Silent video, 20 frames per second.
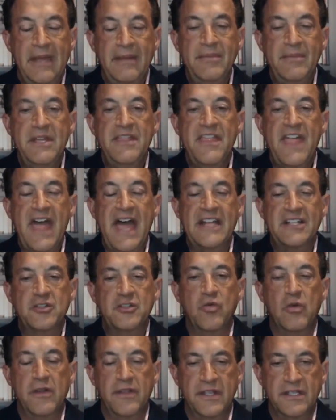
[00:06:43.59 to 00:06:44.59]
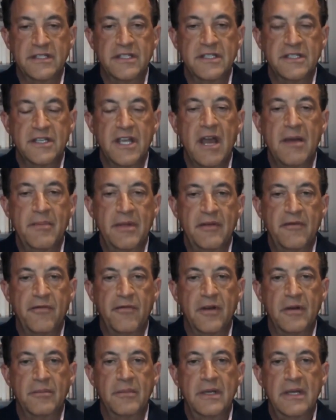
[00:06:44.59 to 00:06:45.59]
Maybe that's where this is
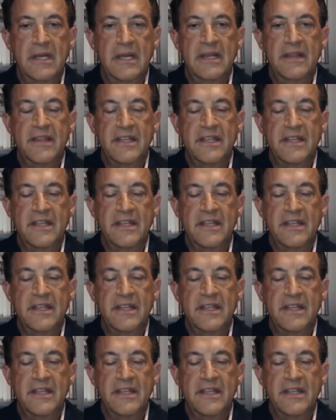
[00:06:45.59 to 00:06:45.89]
coming from.